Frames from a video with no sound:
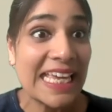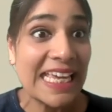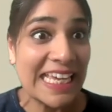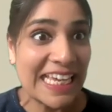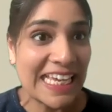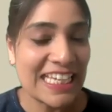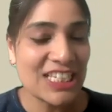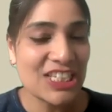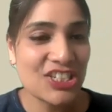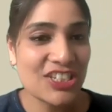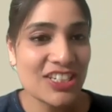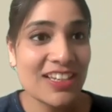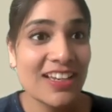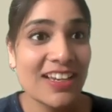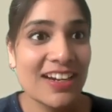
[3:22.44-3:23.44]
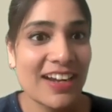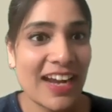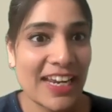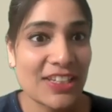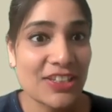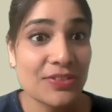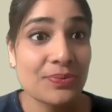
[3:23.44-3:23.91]
Each.
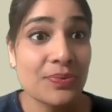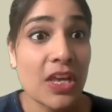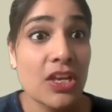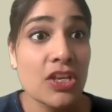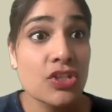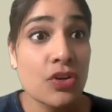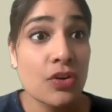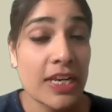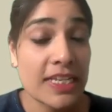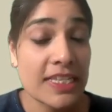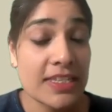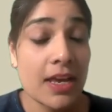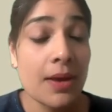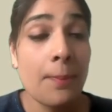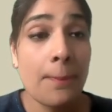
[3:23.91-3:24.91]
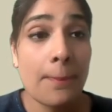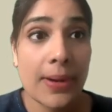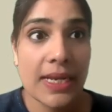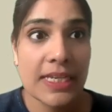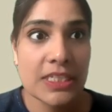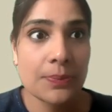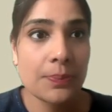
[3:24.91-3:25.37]
Great. So it's a
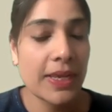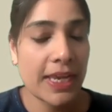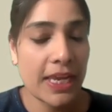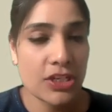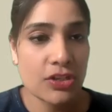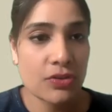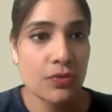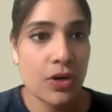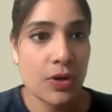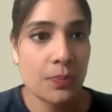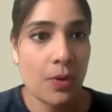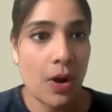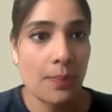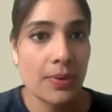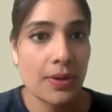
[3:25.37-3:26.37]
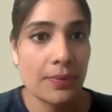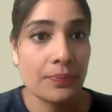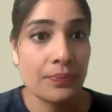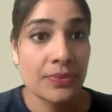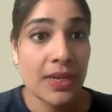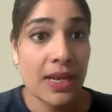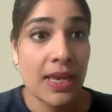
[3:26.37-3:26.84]
multiplication word
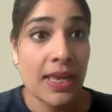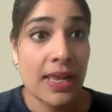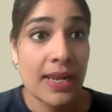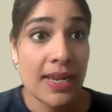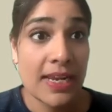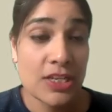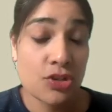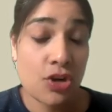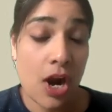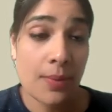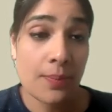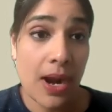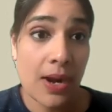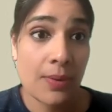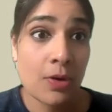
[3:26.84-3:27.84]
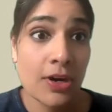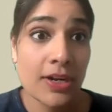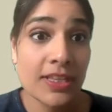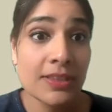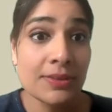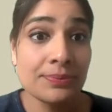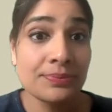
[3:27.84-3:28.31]
problem. Let's draw our bar
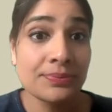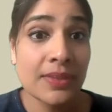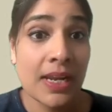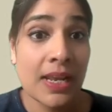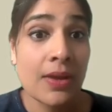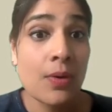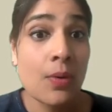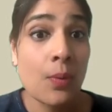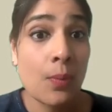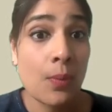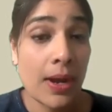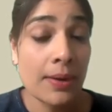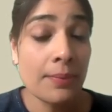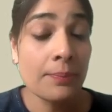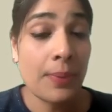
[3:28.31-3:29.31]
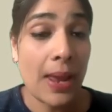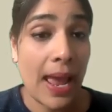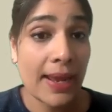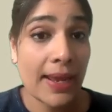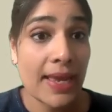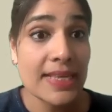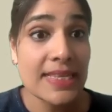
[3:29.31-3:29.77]
model. One
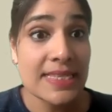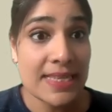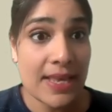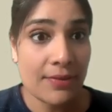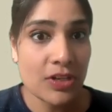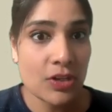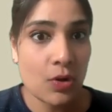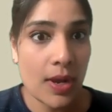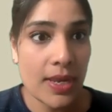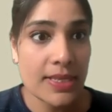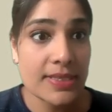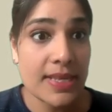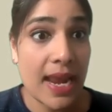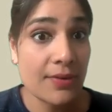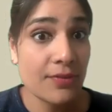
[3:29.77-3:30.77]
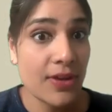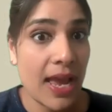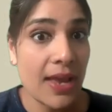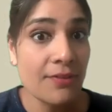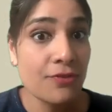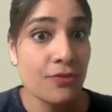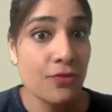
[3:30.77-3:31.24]
bag has 7 coins and we
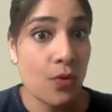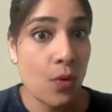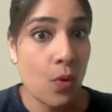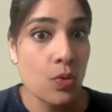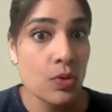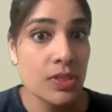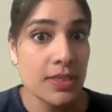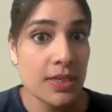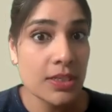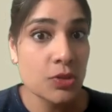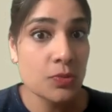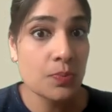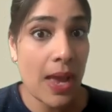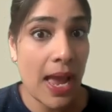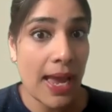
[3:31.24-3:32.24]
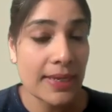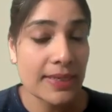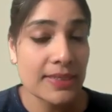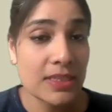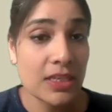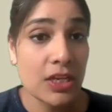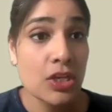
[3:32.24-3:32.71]
have 4 such
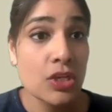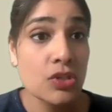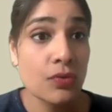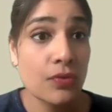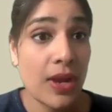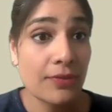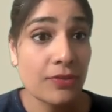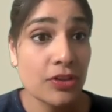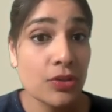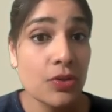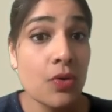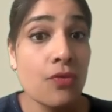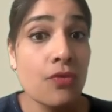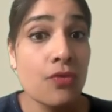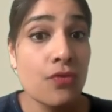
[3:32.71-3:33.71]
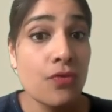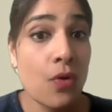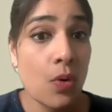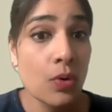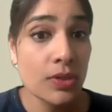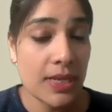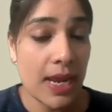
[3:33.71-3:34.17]
bags. So we have to do
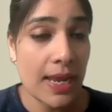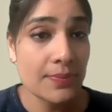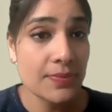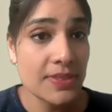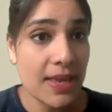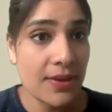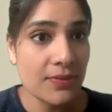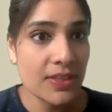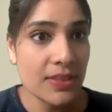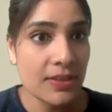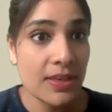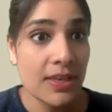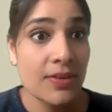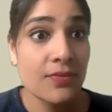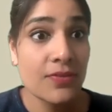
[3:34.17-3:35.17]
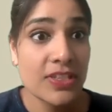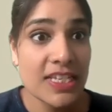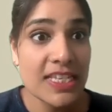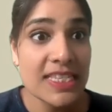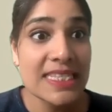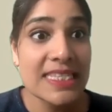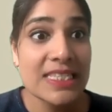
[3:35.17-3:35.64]
4 times 7, which
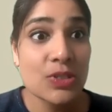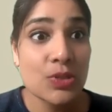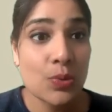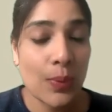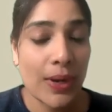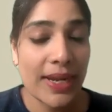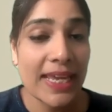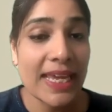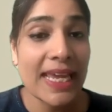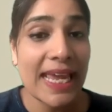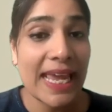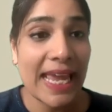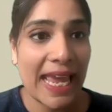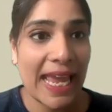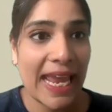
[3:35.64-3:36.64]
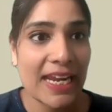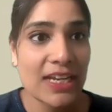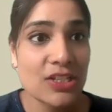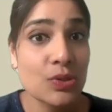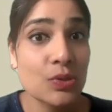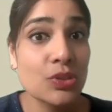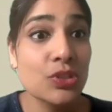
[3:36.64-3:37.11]
is
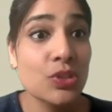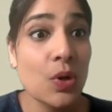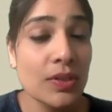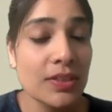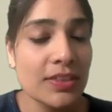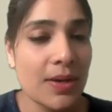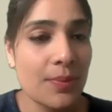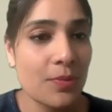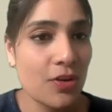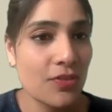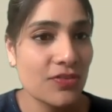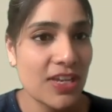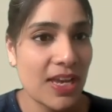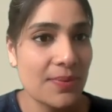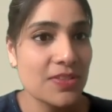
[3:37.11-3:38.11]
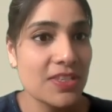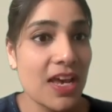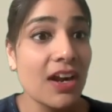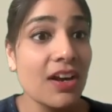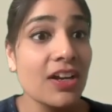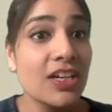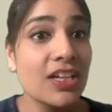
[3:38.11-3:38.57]
28. So total number of gems
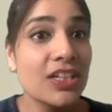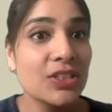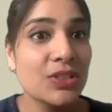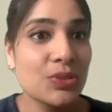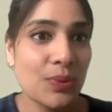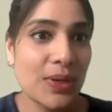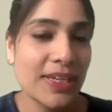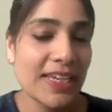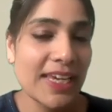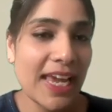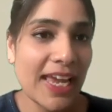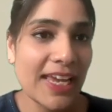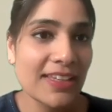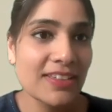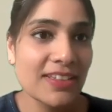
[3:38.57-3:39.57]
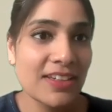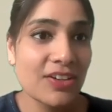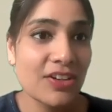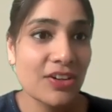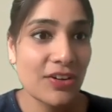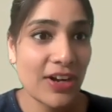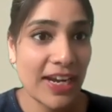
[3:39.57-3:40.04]
are 28.
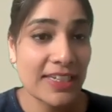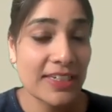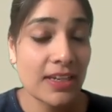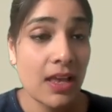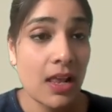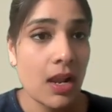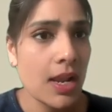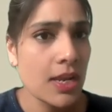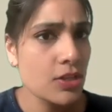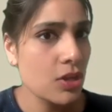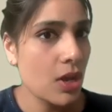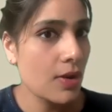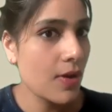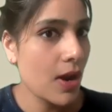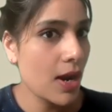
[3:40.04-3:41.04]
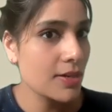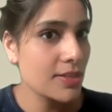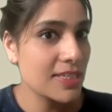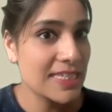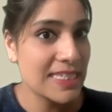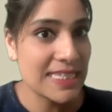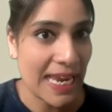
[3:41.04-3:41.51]
Great. Let's solve our
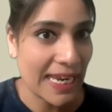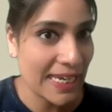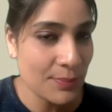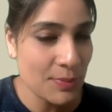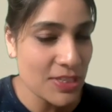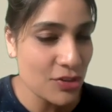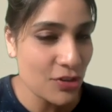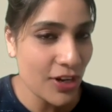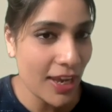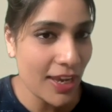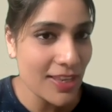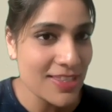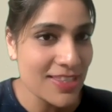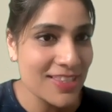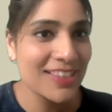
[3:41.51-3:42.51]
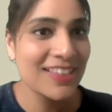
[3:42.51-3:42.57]
second mystery case.